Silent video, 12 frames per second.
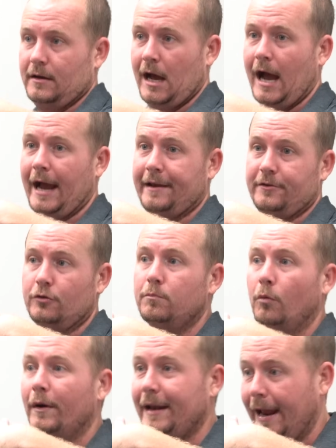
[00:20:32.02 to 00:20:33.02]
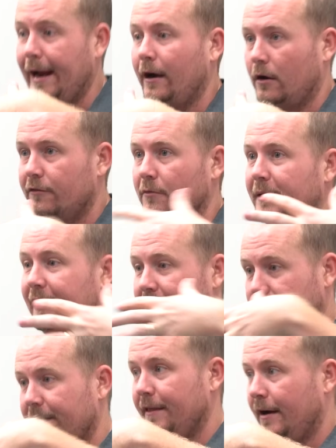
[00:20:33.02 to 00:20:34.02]
high dew point air from
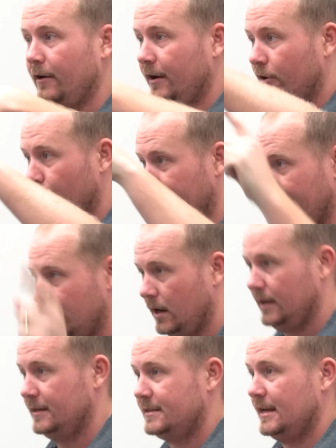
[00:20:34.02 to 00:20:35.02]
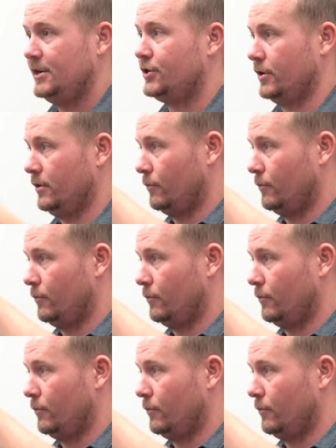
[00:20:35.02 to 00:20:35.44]
getting in there and creating condensation